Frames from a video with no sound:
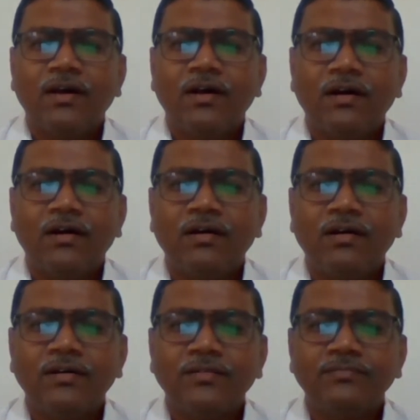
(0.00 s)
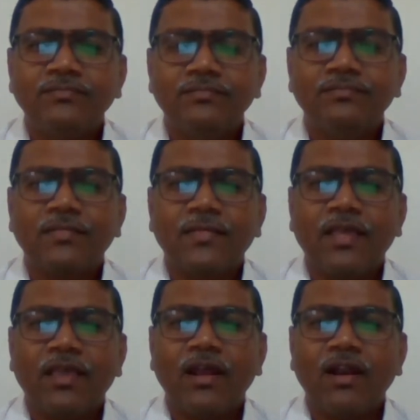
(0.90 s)

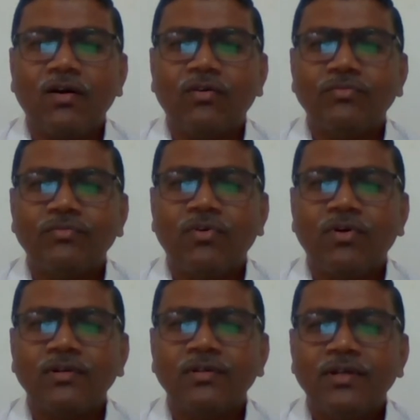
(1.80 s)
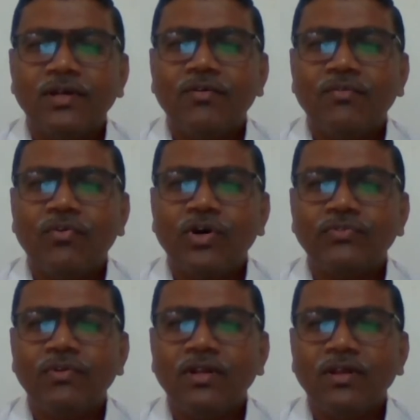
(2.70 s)
Gherav for
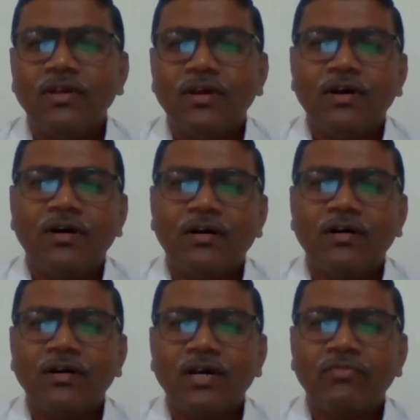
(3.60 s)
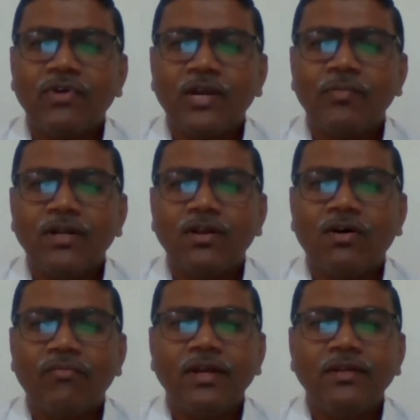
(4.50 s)
forceful confinement
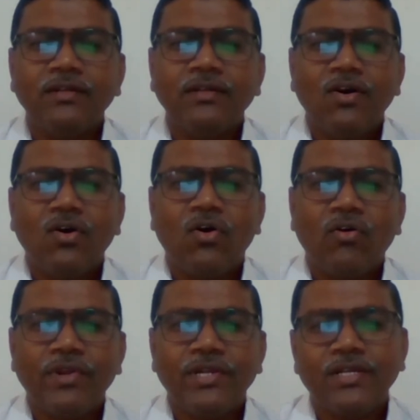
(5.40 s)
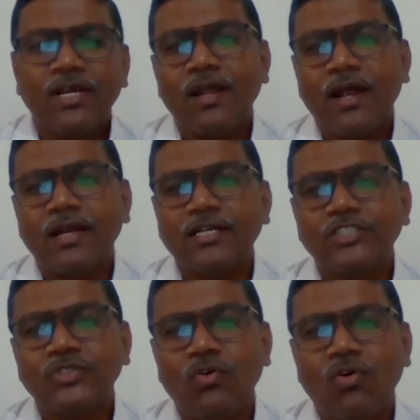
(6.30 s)
of an official, and
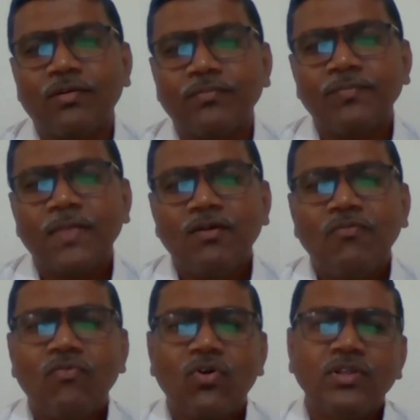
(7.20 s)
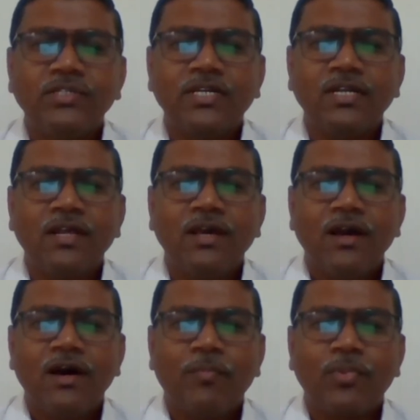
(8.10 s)
so on. Phonological
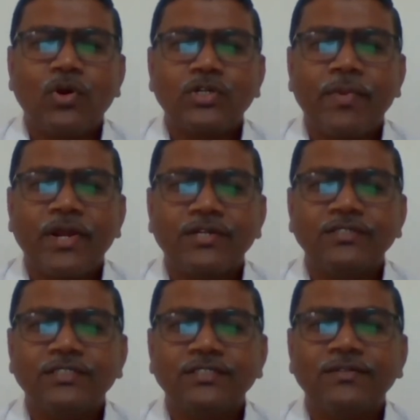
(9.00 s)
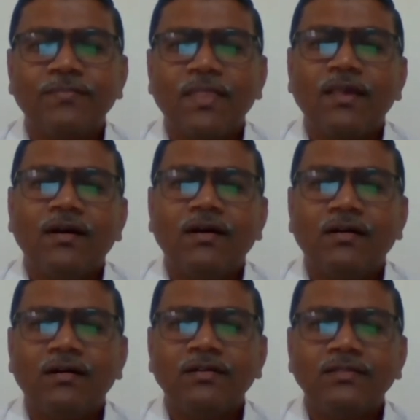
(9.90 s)
approximations,
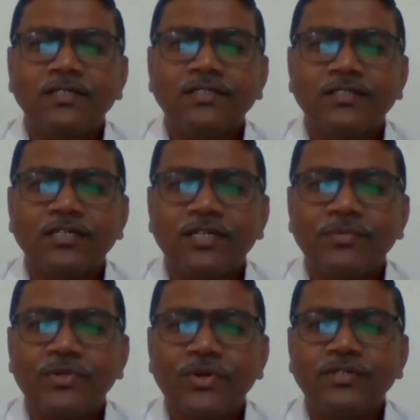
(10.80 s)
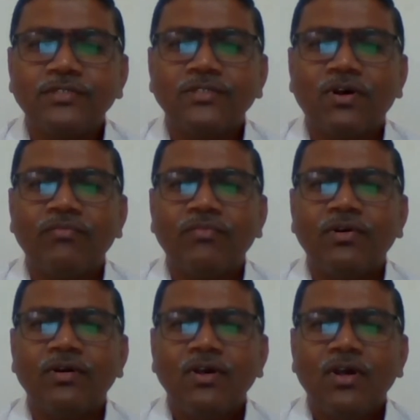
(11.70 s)
that is substitutions of
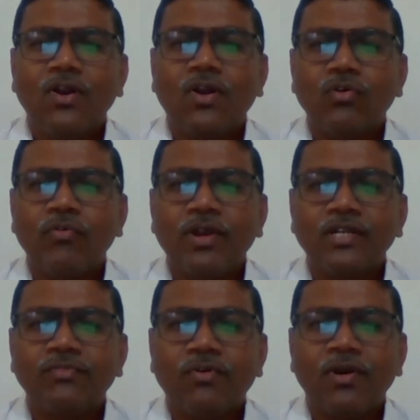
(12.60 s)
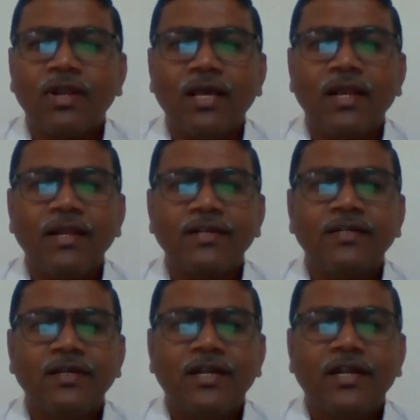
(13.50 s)
long vowels for English
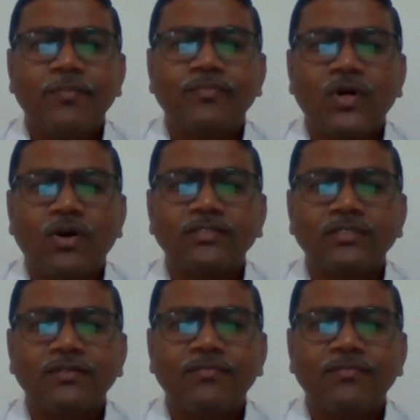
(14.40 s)
diphthongs,